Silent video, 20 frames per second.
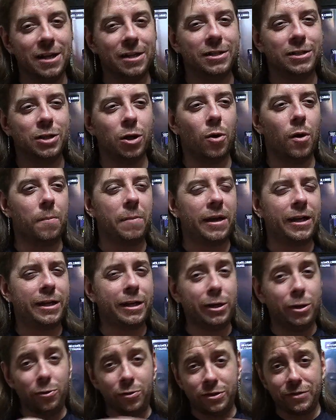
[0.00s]
So I'm a
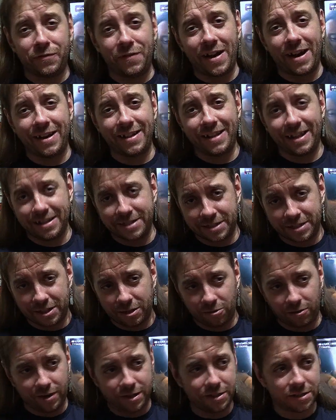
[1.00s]
huge fan of that
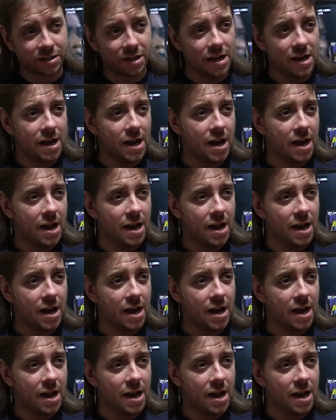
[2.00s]
series.